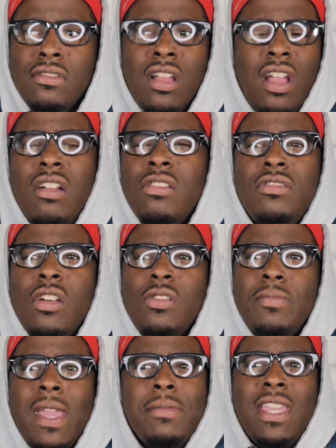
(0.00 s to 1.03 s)
I don't know.
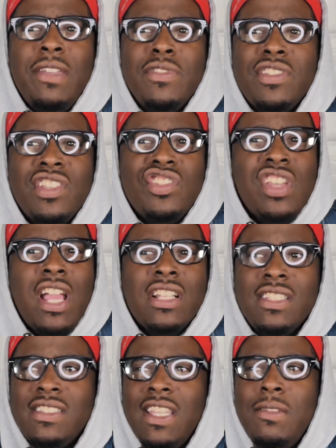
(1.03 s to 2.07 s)
Maybe he was just shocked
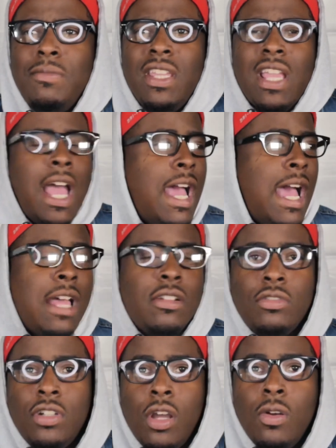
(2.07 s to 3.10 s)
to see me. I
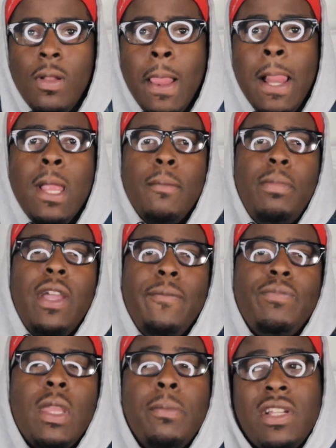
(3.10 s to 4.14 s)
don't know.
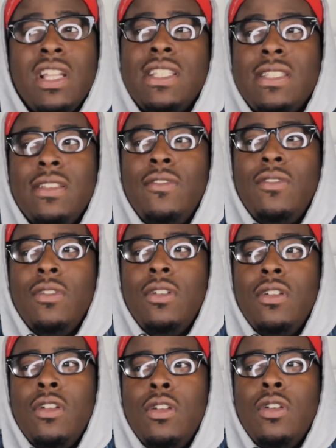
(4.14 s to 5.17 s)
But because
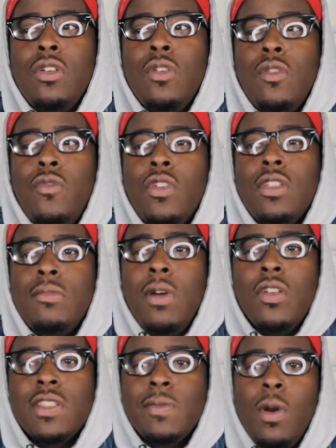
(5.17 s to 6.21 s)
for the
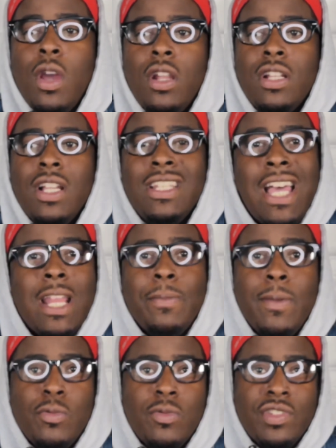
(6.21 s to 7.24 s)
most part, a lot of
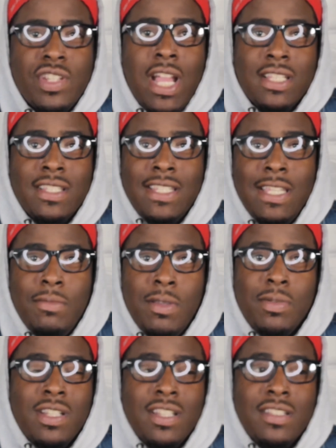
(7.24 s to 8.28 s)
people were shocked to see me
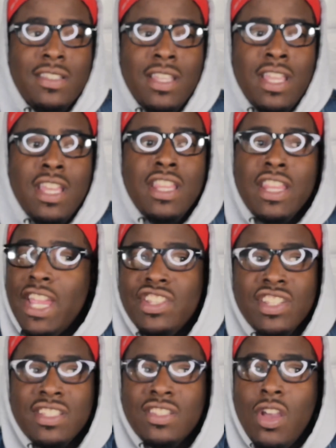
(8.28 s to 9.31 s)
because they
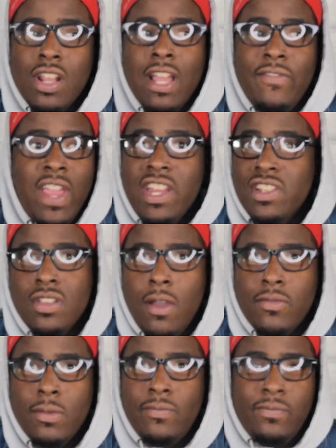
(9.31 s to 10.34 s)
just thought I vanished
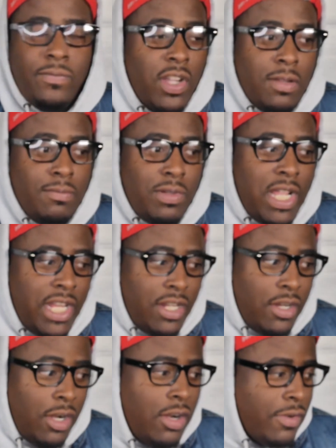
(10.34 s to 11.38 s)
off the fucking planet
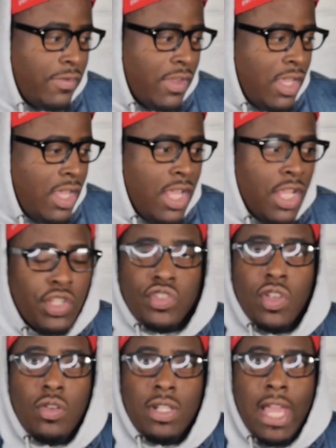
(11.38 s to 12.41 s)
Earth.
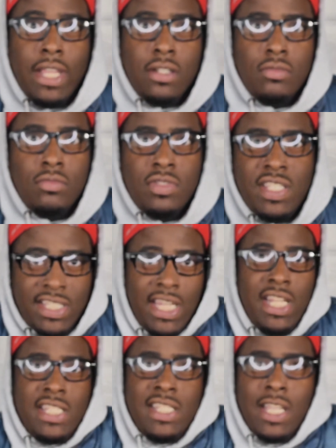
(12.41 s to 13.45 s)
So, like, to see
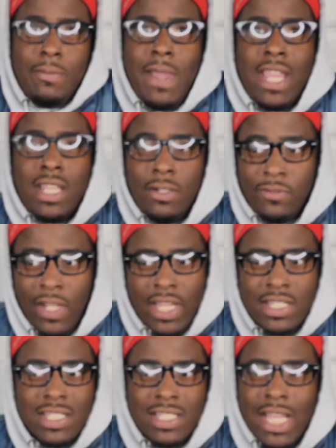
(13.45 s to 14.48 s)
this nigga back in the
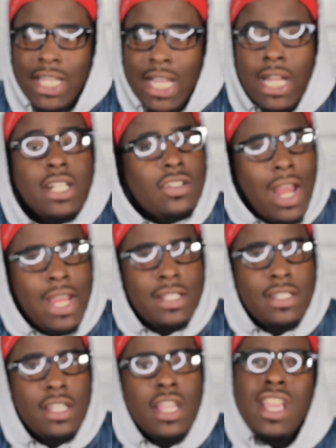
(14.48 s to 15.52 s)
flesh is, like, kind of
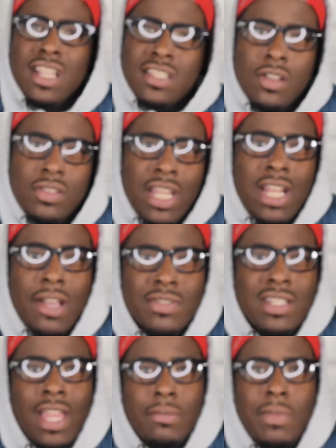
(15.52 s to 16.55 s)
crazy. So then I
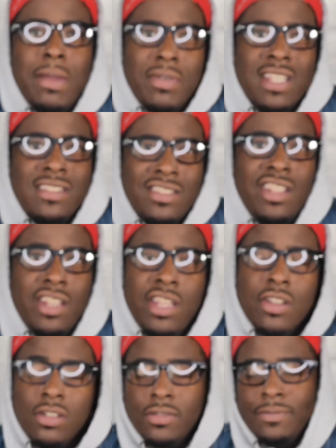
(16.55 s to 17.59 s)
was like, maybe that's the shit he
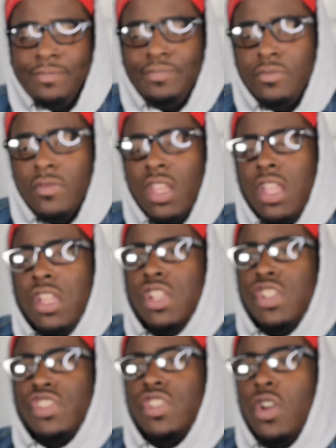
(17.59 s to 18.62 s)
on.
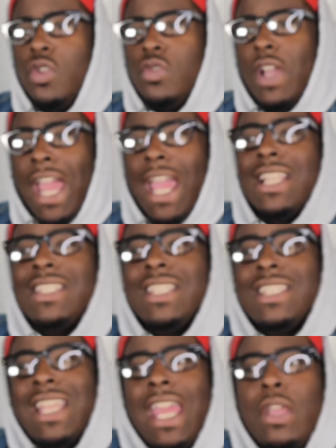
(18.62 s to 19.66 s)
So as the
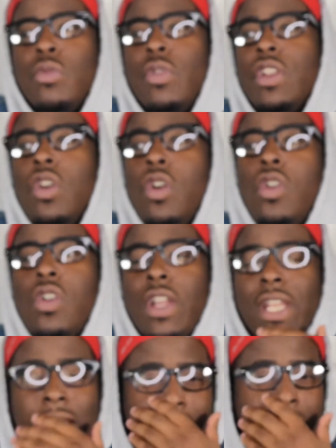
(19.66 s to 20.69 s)
day went
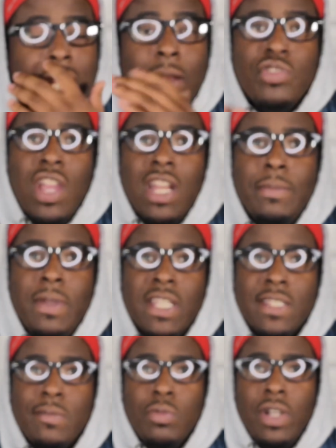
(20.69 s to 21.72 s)
on, and again, I'm trying to be
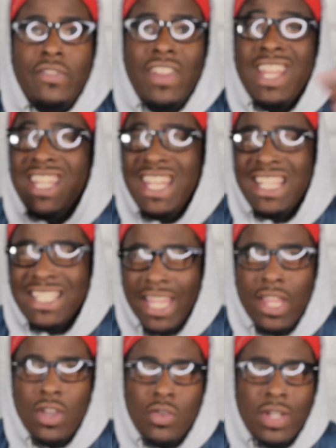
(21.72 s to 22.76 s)
as brief and
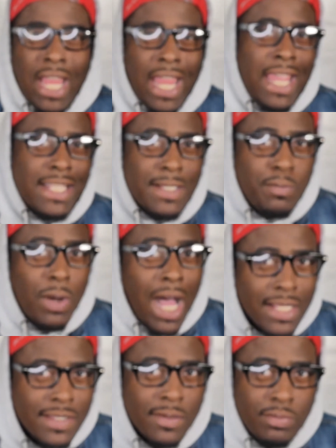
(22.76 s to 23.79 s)
detailed as
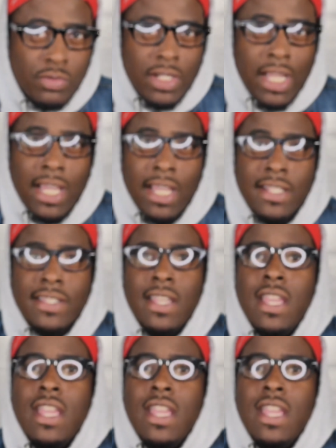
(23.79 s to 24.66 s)
possible, guys.